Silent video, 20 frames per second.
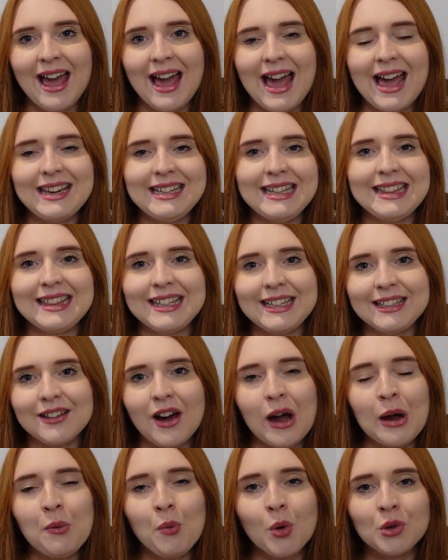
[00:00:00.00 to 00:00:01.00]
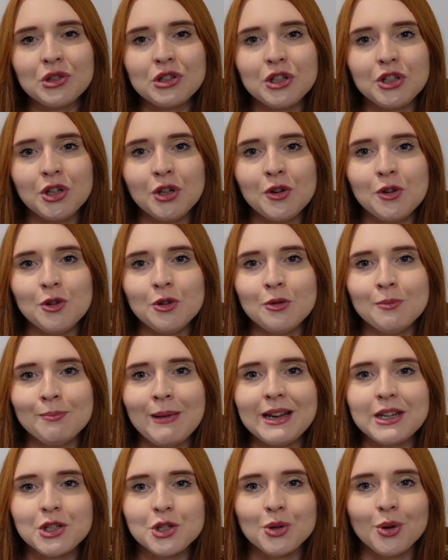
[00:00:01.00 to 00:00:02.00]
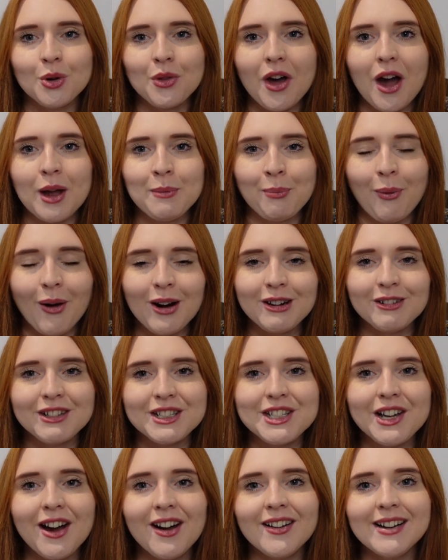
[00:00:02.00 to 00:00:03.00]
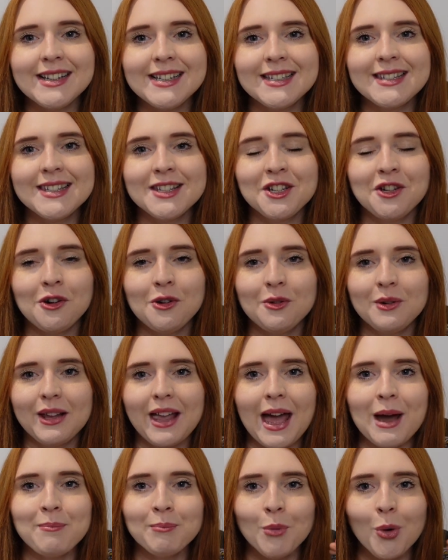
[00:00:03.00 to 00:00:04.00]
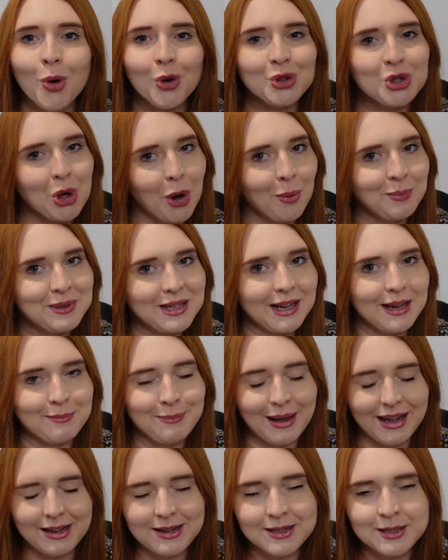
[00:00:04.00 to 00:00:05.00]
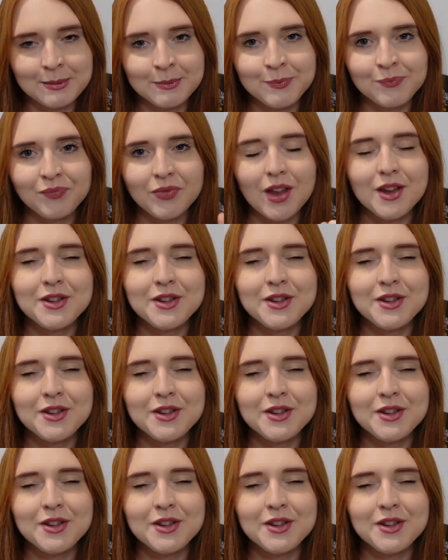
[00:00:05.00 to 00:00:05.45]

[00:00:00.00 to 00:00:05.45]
anything that I want to make sure that I prioritize to get more top tier makes.